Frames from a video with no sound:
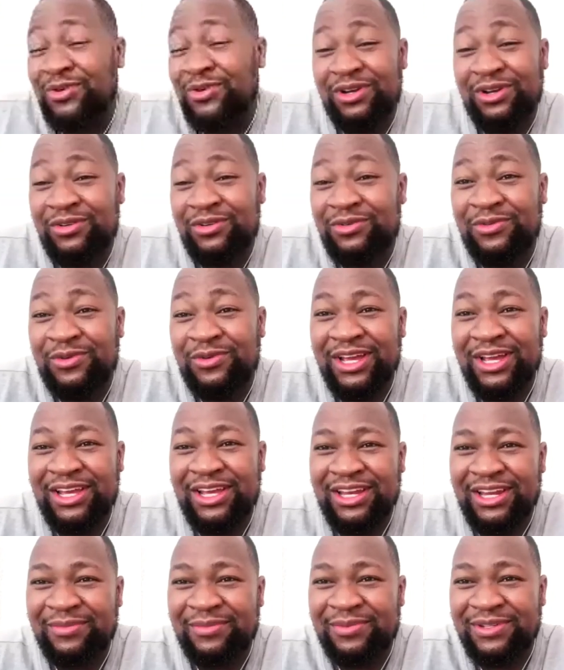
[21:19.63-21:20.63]
have
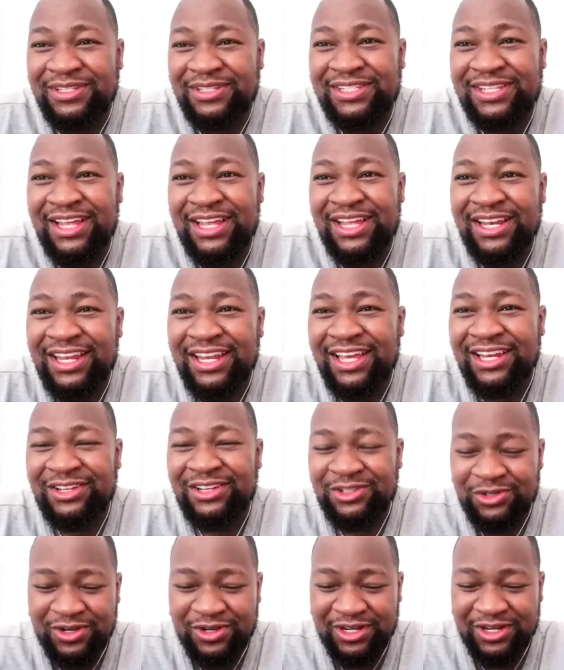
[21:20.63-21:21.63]
waken up on Sunday and
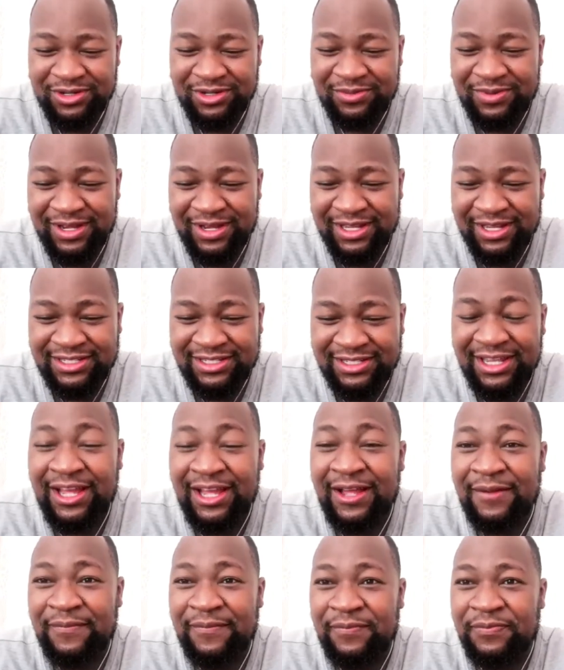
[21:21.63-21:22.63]
joined. But
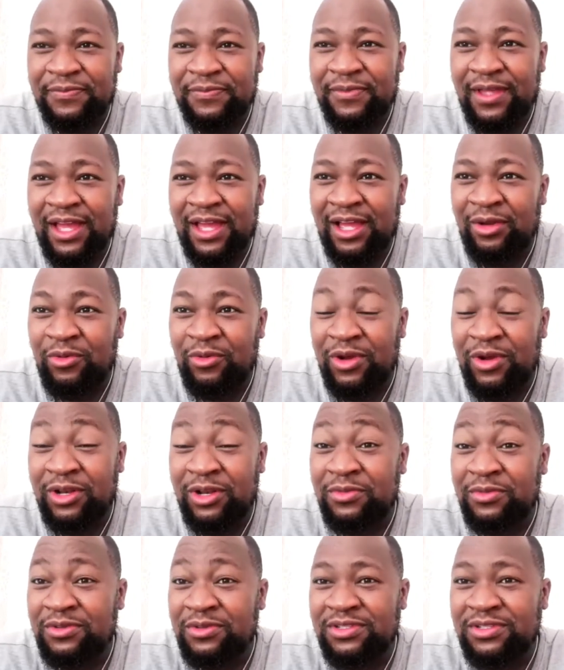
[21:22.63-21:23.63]
I
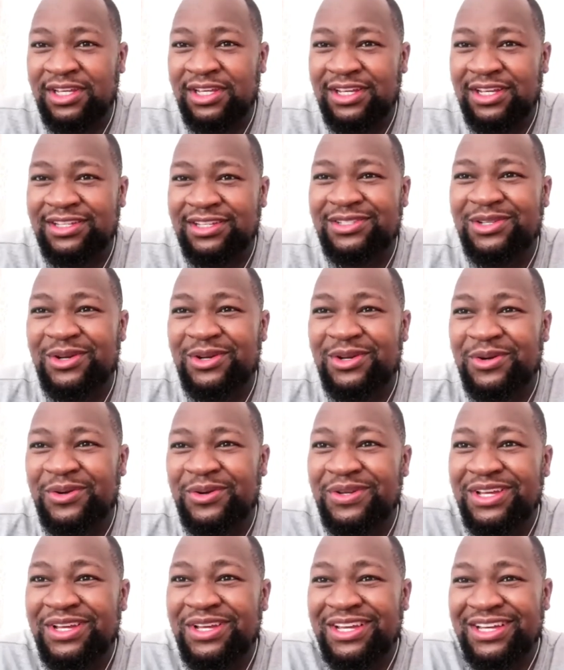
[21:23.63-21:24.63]
want music,
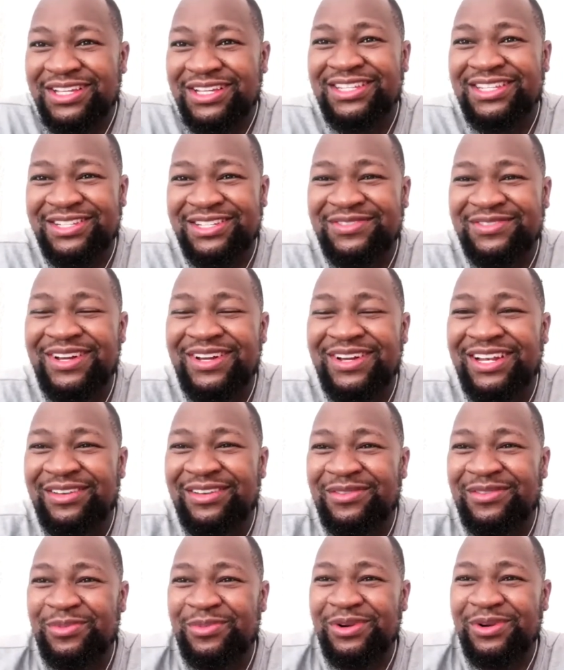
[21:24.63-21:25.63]
so certified
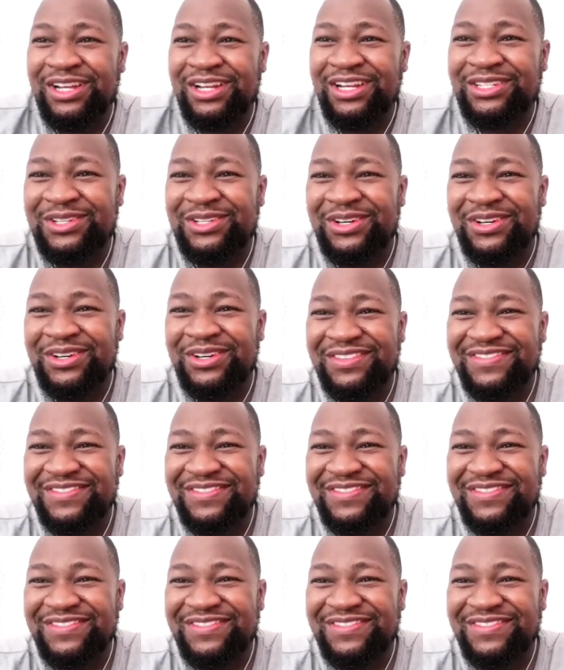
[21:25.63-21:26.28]
lover boy. Let's go.